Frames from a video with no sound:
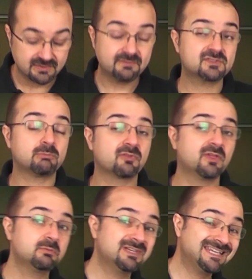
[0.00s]
If some of
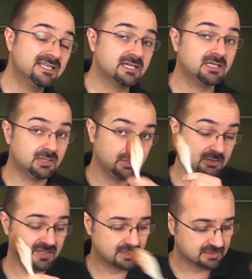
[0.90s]
them need any, you
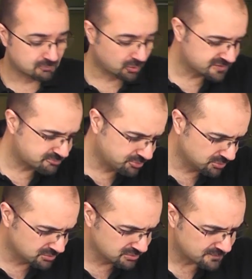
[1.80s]
take a small
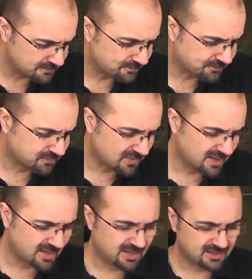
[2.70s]
spoon
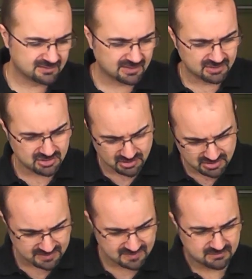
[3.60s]
and you
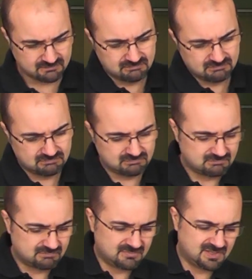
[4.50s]
just
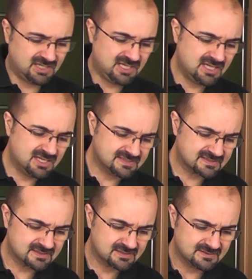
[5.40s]

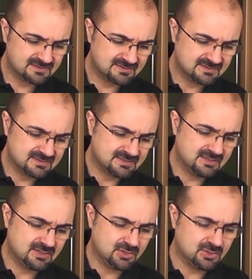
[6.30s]
ease
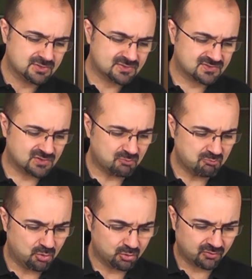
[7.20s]
some
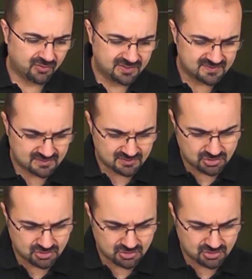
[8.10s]
more of this